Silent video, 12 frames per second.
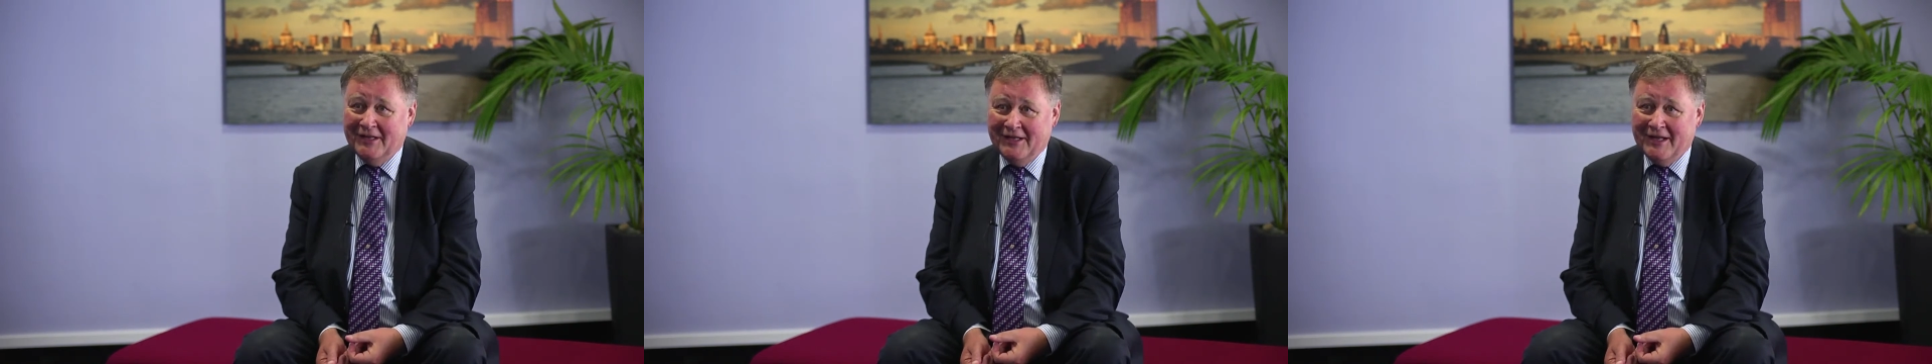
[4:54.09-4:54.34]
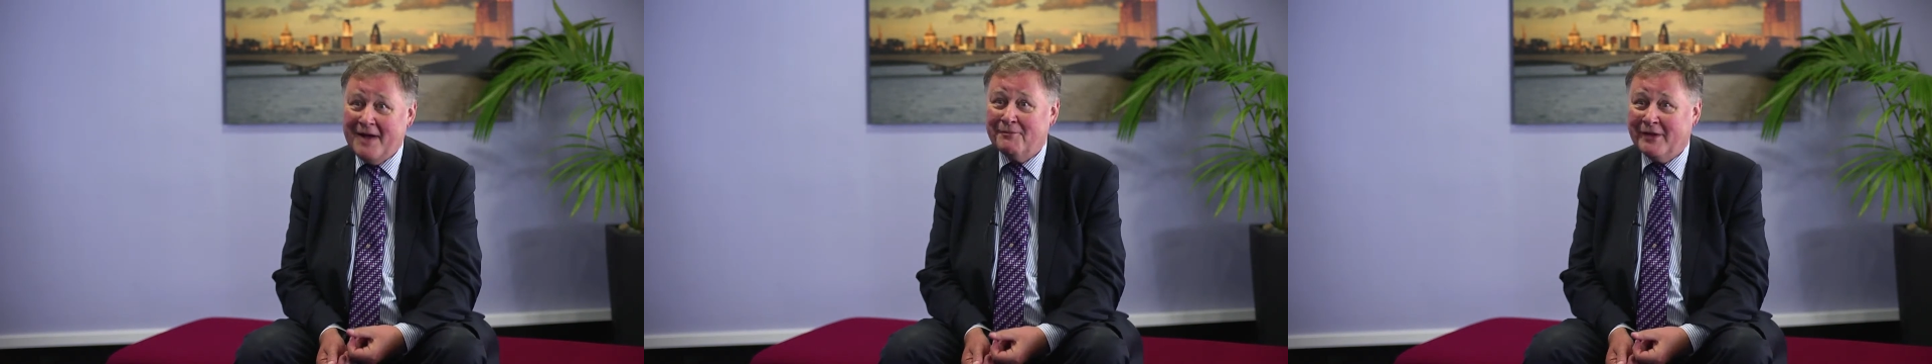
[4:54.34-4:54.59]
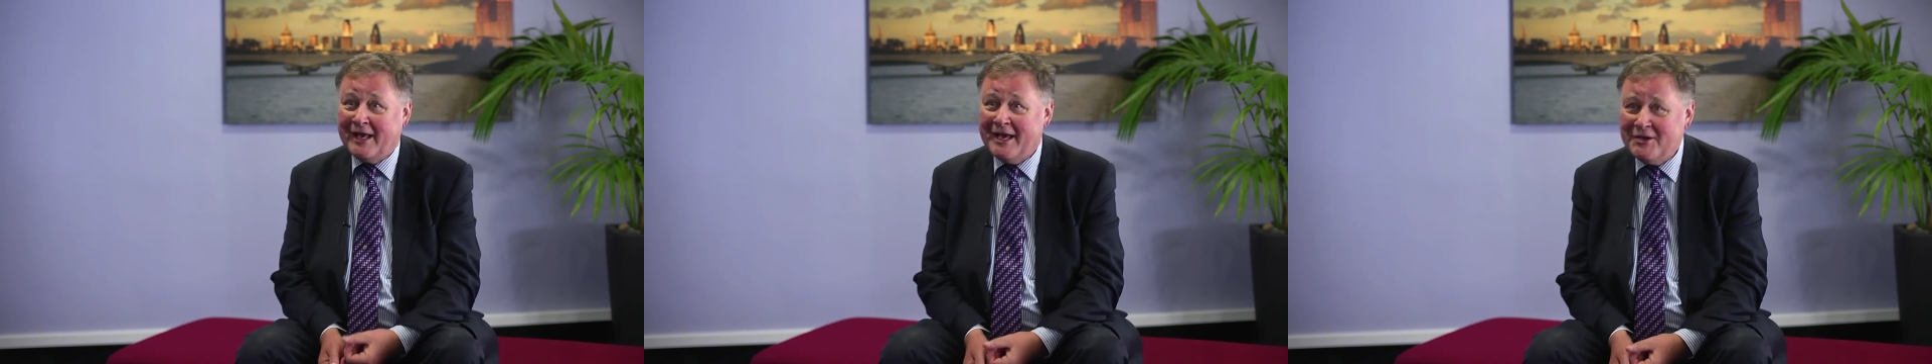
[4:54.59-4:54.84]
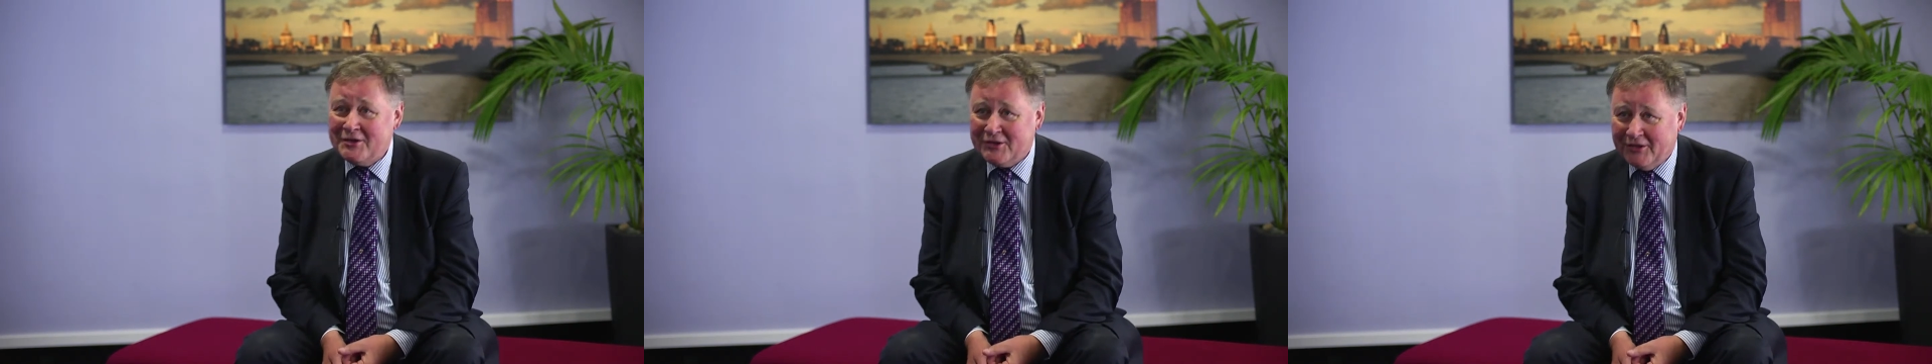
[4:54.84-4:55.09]

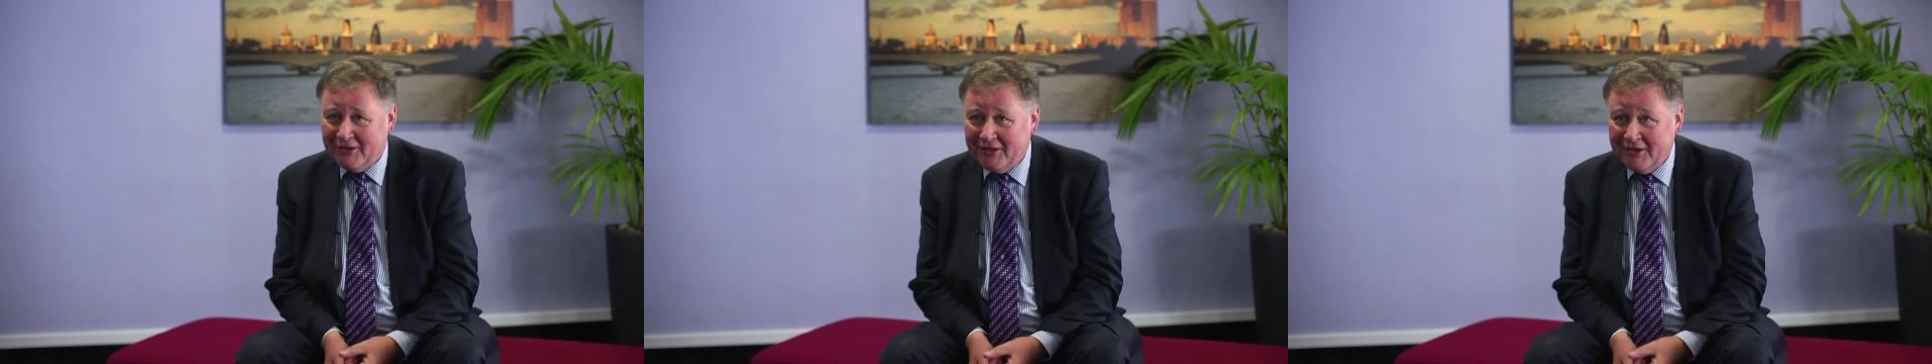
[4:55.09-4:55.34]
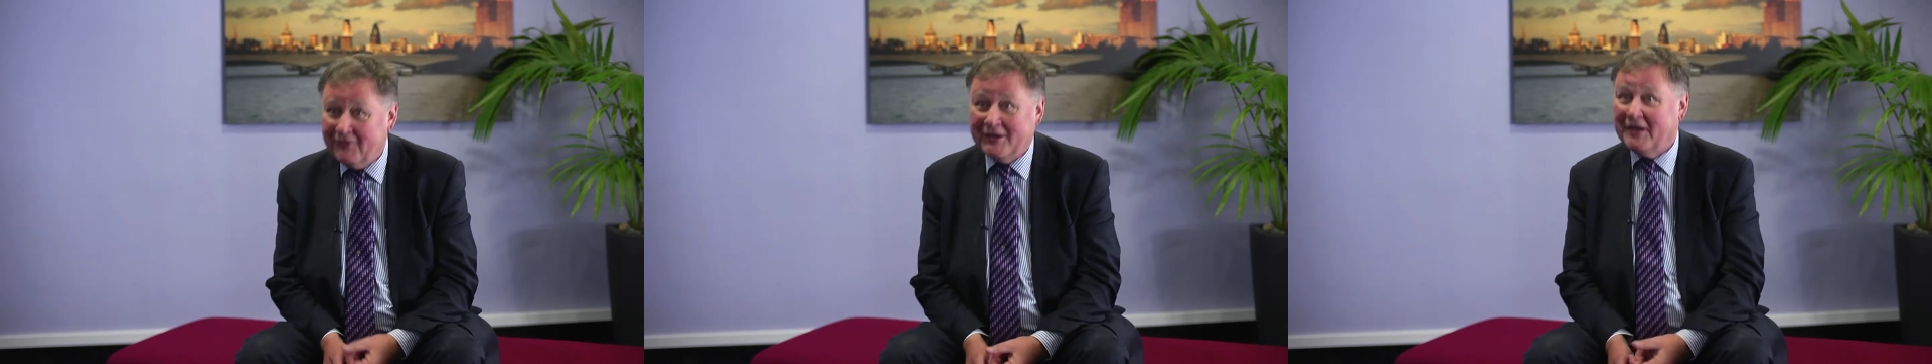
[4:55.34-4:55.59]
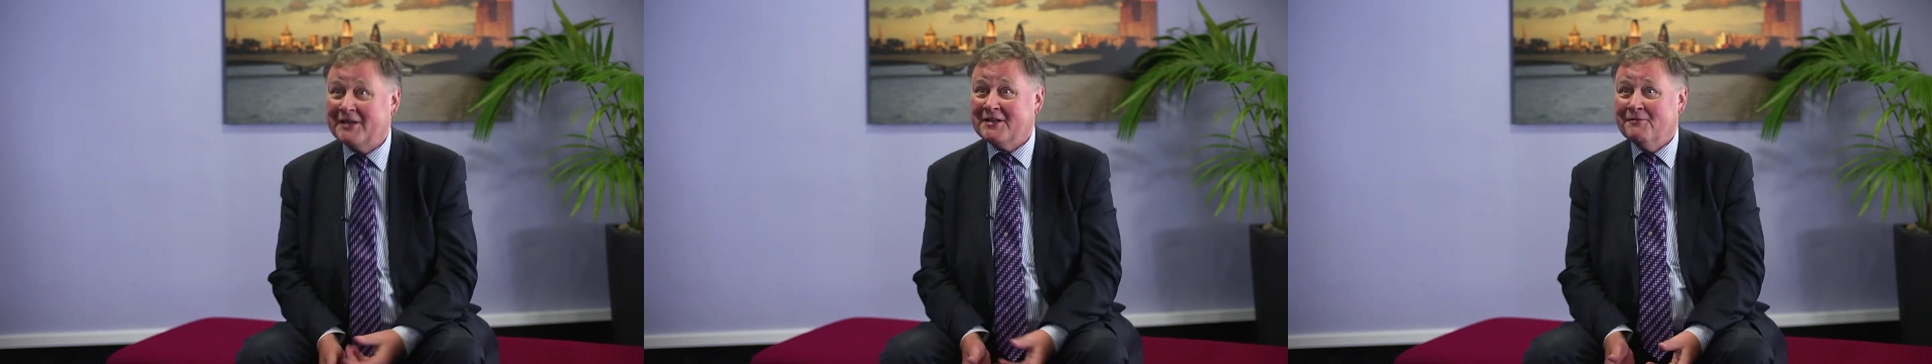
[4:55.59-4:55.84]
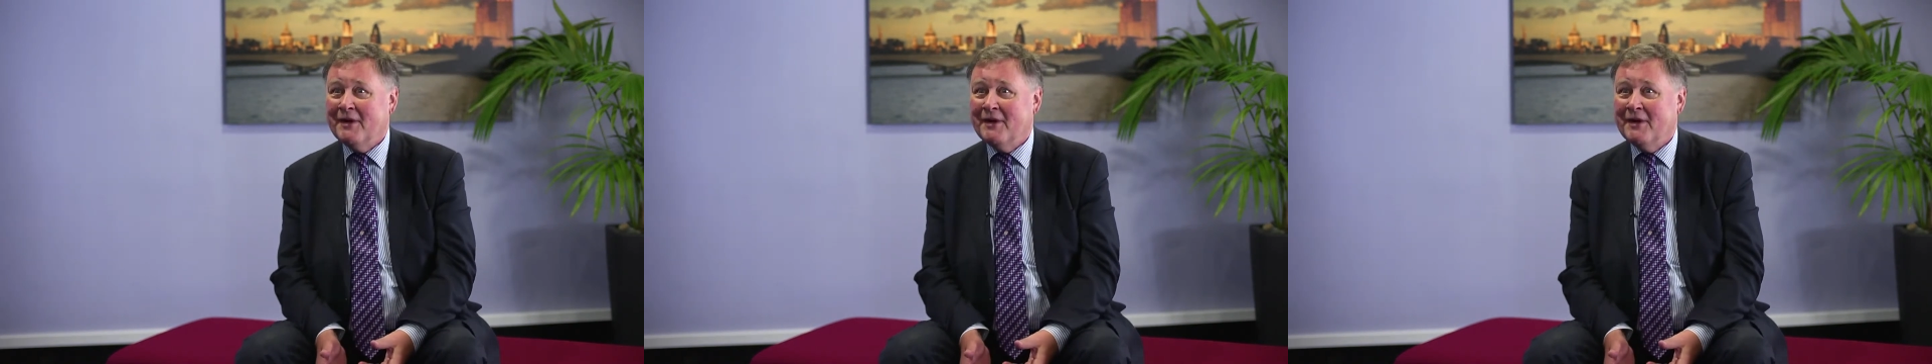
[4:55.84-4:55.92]
application of English and